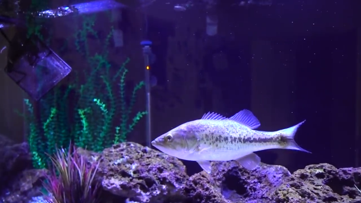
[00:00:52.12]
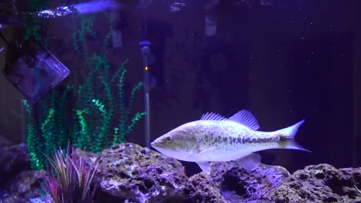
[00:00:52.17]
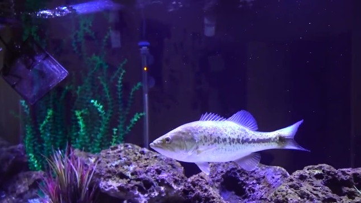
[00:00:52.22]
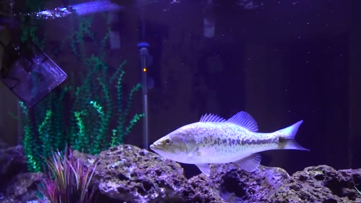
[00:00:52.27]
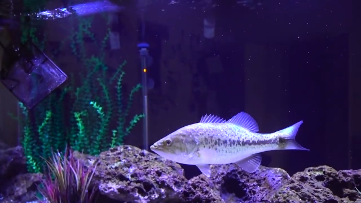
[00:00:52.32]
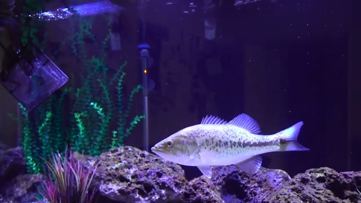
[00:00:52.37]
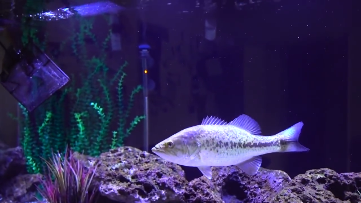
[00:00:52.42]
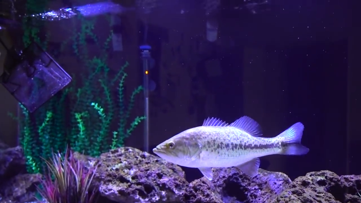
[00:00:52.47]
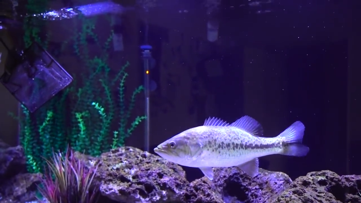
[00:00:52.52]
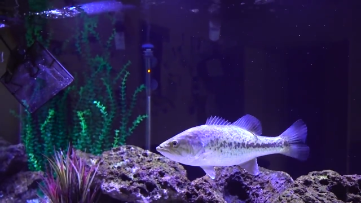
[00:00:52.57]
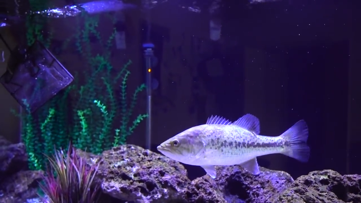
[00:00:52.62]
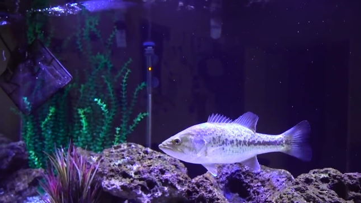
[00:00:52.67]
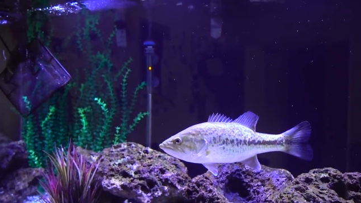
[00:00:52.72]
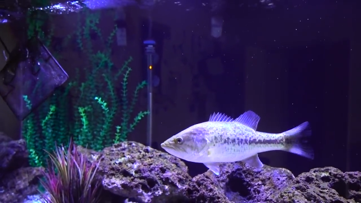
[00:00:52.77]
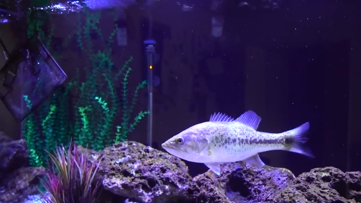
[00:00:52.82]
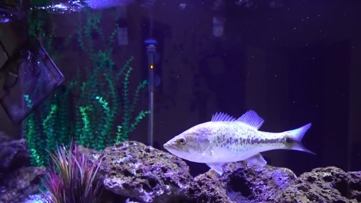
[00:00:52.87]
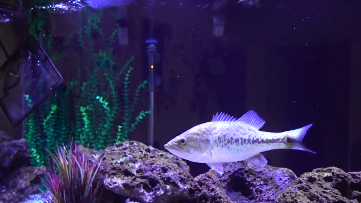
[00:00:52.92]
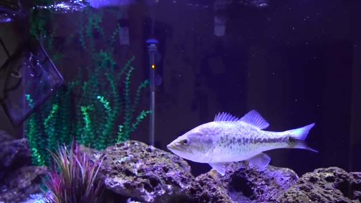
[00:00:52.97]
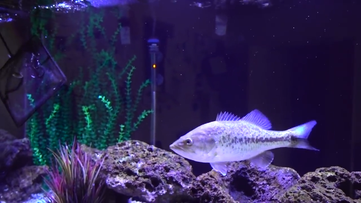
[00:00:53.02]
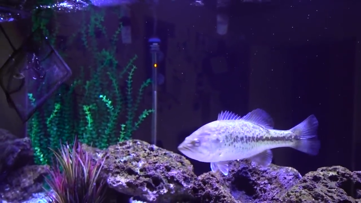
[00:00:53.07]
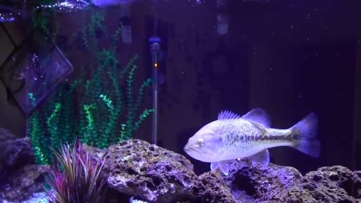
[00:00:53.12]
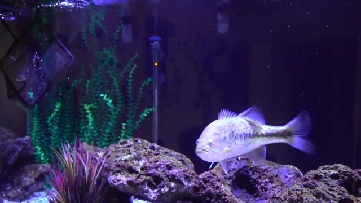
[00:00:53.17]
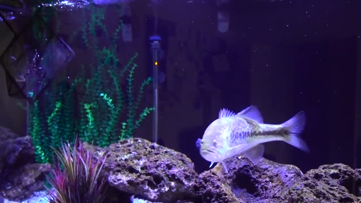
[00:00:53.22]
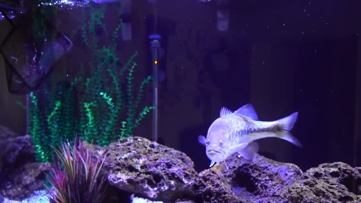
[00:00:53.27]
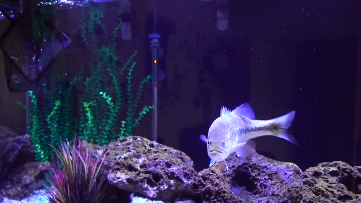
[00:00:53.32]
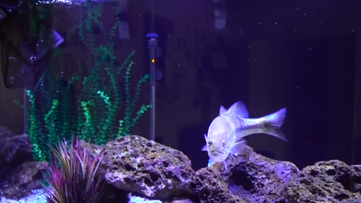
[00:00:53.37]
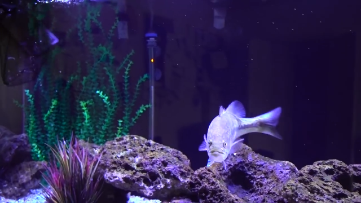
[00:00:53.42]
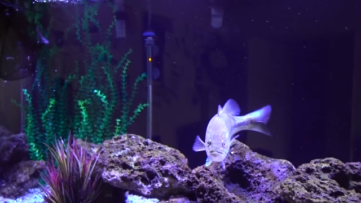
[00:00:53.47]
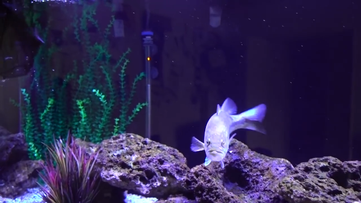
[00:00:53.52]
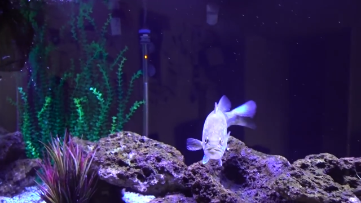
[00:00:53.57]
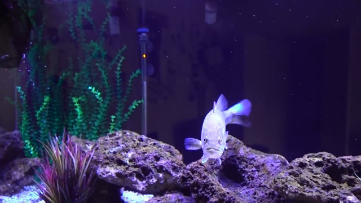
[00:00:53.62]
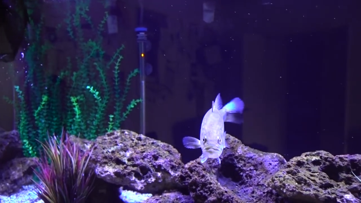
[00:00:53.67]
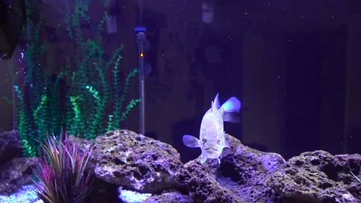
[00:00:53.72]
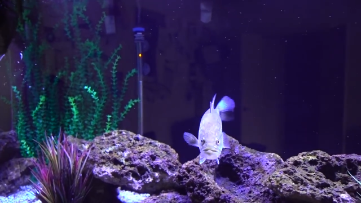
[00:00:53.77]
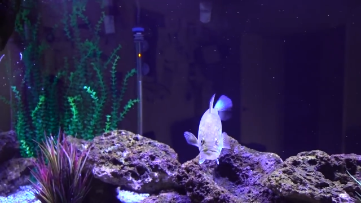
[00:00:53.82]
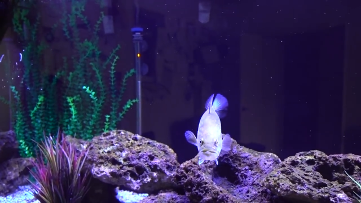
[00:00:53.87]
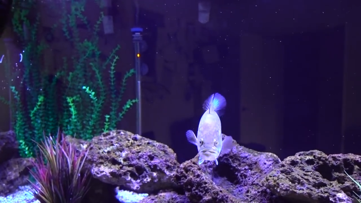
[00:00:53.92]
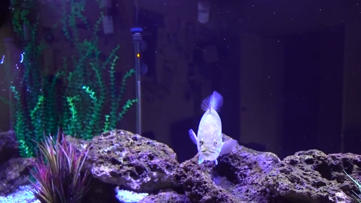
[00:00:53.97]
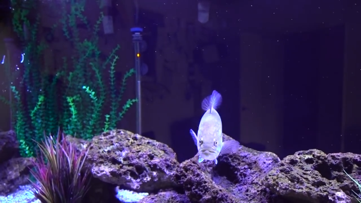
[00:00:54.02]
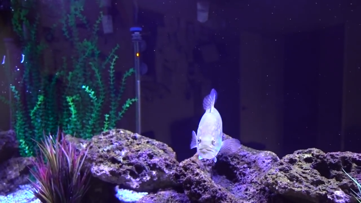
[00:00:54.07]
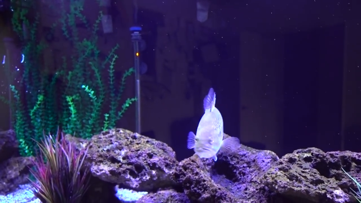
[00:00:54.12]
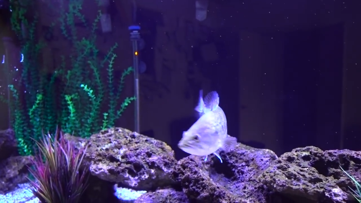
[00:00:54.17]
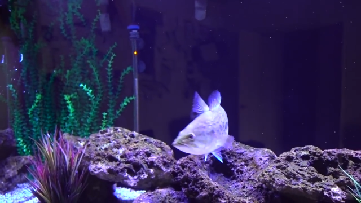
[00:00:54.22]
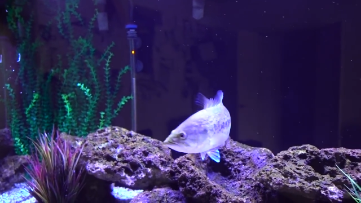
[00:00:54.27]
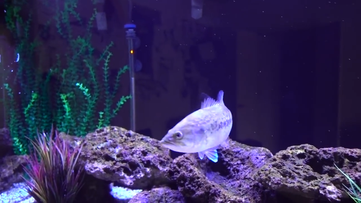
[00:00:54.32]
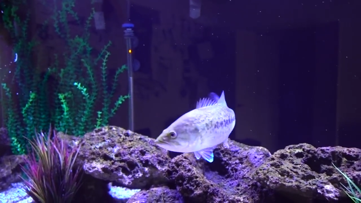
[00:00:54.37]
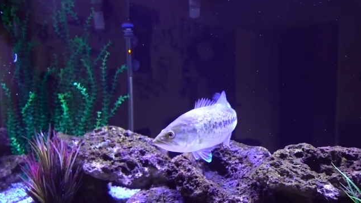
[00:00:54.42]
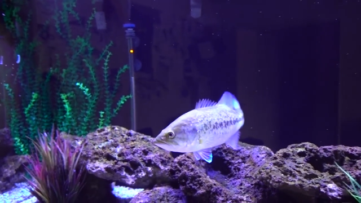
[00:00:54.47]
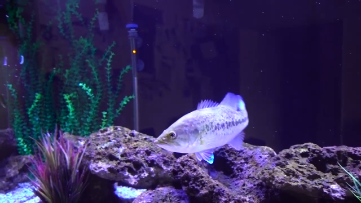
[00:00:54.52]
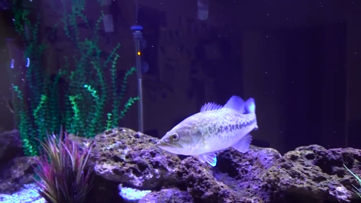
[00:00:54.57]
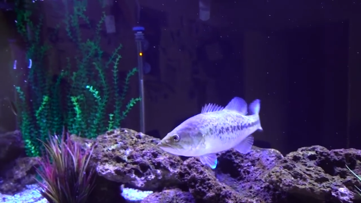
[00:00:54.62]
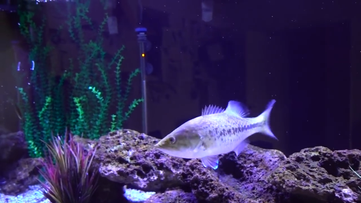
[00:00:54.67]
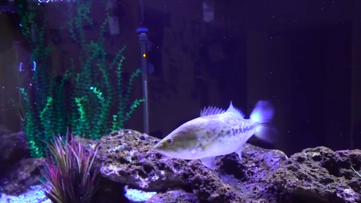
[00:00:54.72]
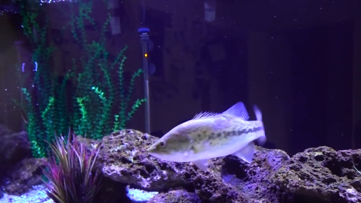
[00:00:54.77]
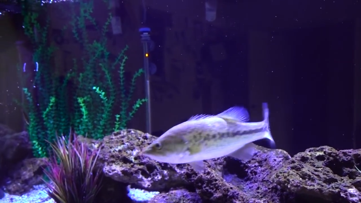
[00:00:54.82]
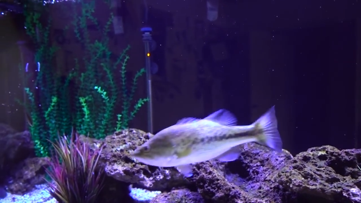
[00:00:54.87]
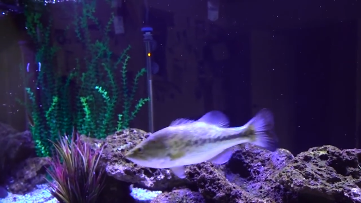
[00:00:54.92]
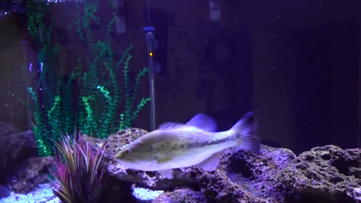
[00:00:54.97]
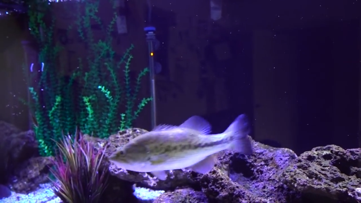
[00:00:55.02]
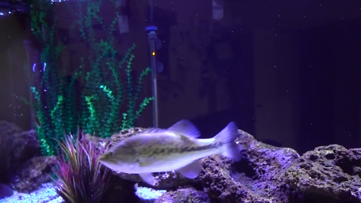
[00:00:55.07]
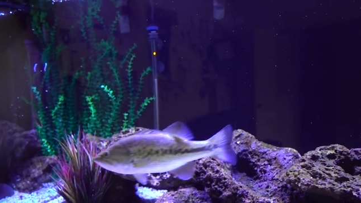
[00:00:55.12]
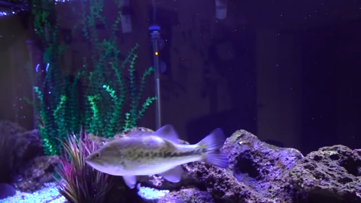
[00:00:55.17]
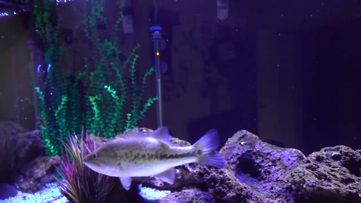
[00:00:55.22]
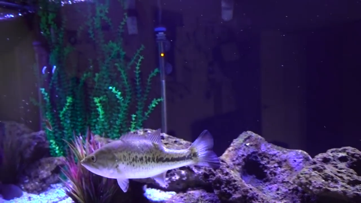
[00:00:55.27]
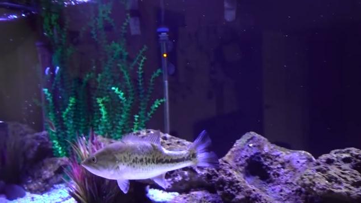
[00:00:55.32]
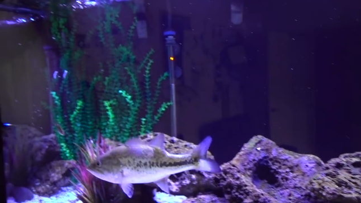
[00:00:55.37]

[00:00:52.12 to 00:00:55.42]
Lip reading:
Nobody's mouth can be seen.